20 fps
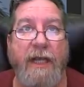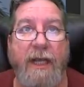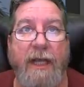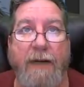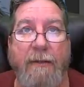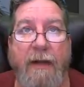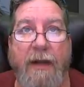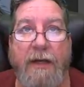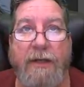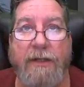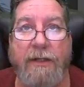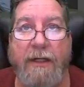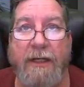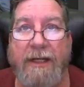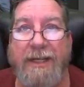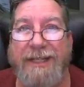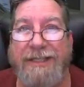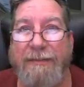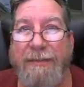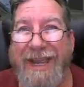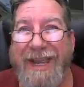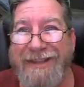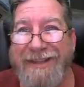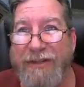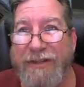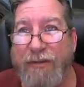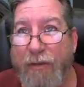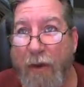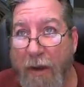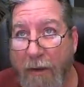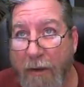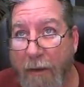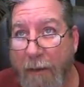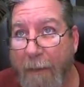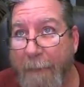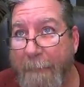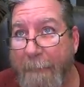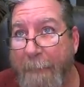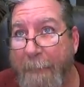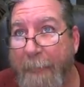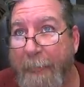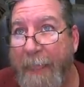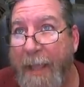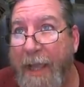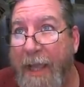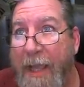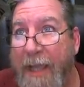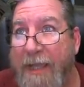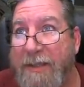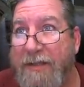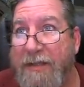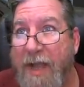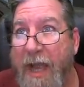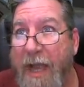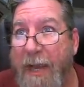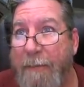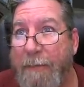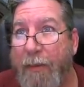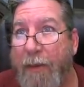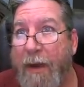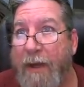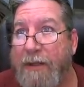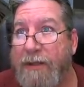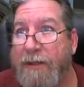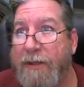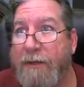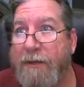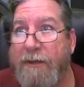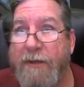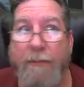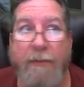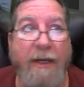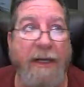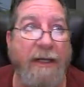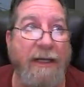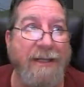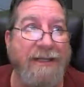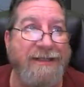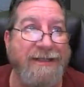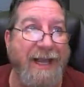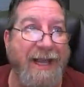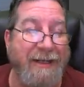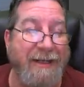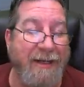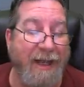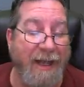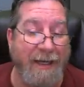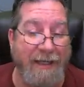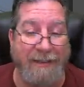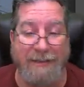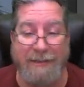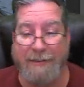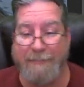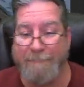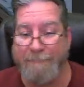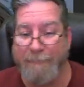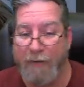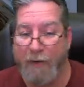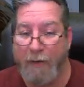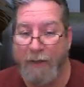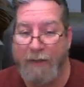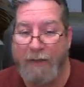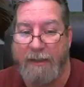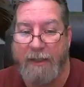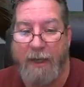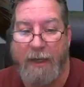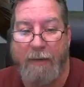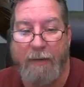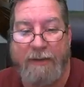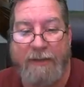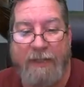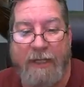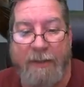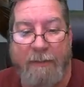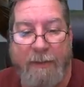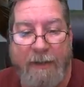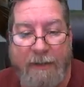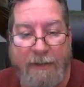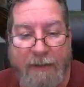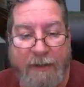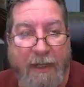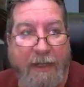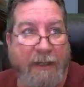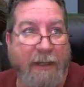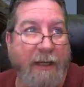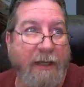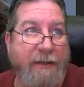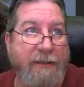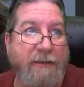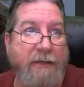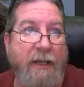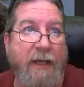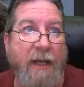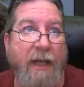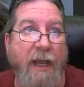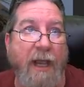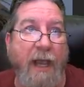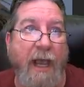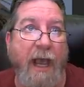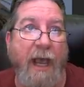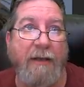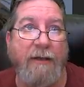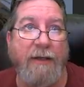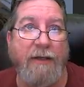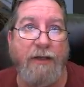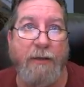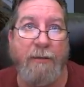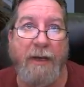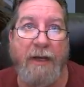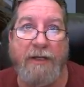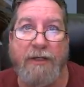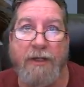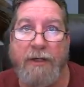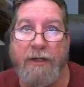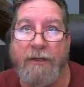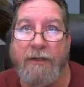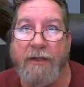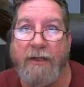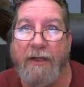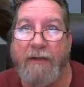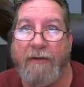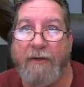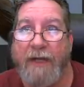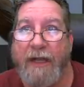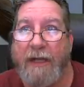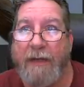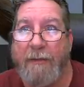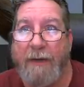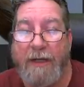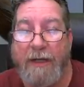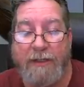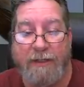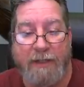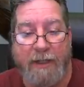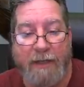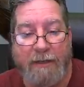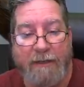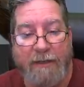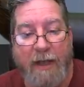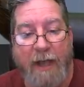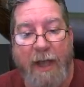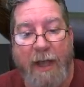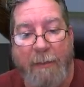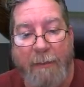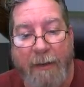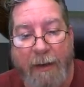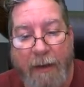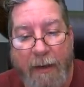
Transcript: animation, and his main struggle is time pressure to meet his deadlines. Well, you always got to meet your deadlines. How did you make sure you delivered animation on time?